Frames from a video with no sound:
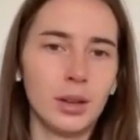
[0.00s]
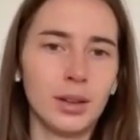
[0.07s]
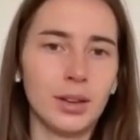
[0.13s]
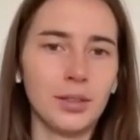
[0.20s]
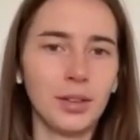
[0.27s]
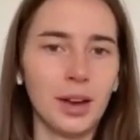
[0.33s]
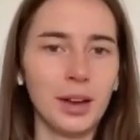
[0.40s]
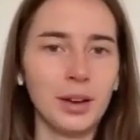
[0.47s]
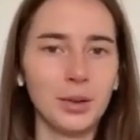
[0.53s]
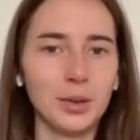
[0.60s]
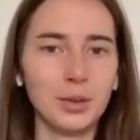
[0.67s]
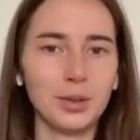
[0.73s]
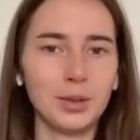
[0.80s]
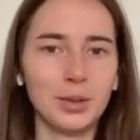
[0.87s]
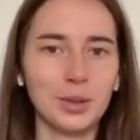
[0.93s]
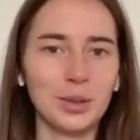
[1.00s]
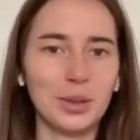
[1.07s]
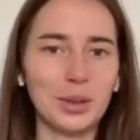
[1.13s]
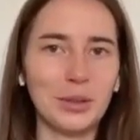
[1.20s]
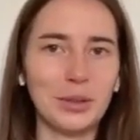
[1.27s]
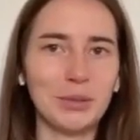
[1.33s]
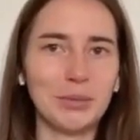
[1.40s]
Like if I don't
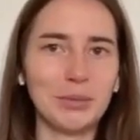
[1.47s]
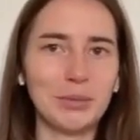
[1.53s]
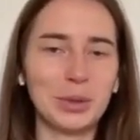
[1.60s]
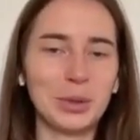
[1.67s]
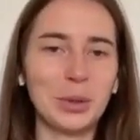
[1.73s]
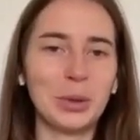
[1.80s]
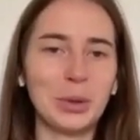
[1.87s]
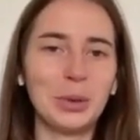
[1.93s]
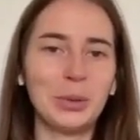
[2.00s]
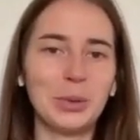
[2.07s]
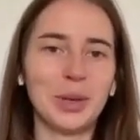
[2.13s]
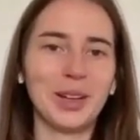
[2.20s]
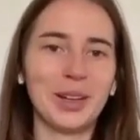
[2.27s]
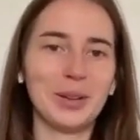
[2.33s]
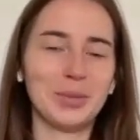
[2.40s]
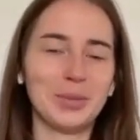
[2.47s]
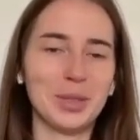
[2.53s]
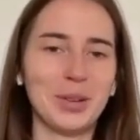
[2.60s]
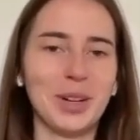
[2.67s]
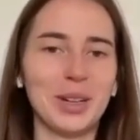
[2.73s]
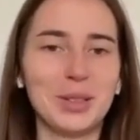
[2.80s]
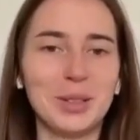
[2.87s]
do what I'm
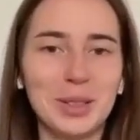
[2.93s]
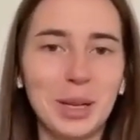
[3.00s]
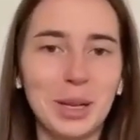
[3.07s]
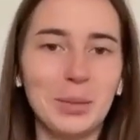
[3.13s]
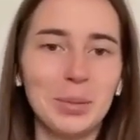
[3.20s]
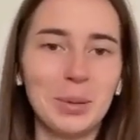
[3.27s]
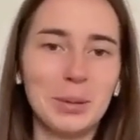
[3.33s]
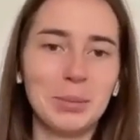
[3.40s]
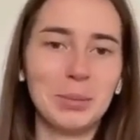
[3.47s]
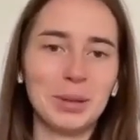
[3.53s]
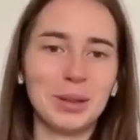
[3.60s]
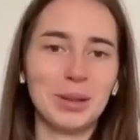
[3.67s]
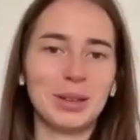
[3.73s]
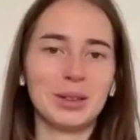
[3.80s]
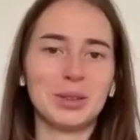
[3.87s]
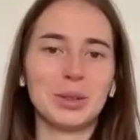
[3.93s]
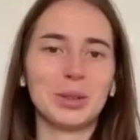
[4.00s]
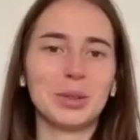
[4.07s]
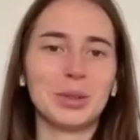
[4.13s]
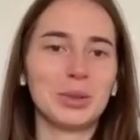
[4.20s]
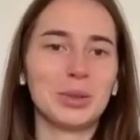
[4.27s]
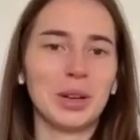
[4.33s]
trying to tell people to
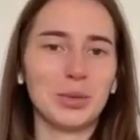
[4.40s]
do,